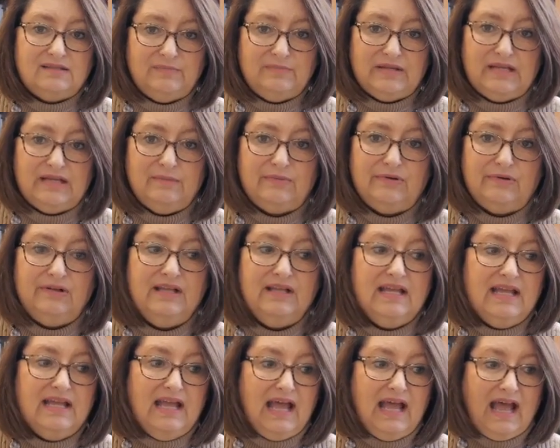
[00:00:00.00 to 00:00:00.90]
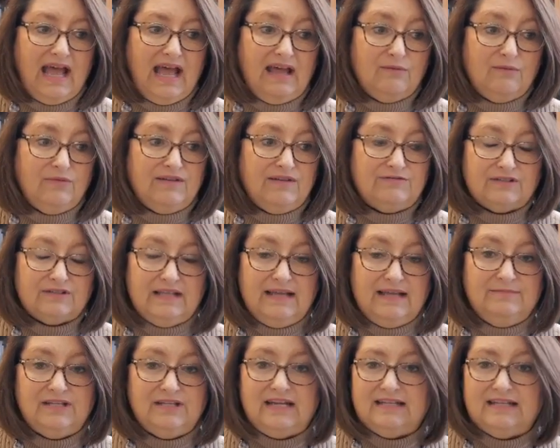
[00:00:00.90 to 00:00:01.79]
people, and we've
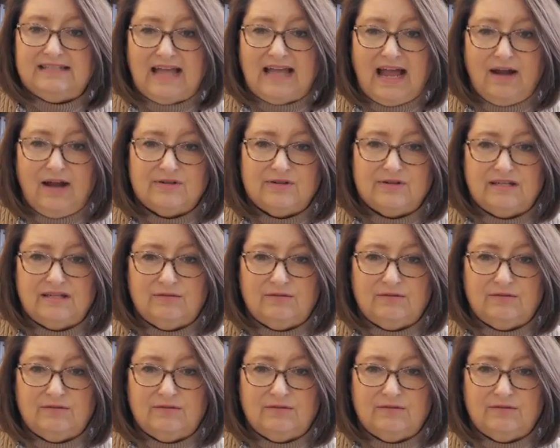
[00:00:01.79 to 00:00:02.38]
claimed it as ours.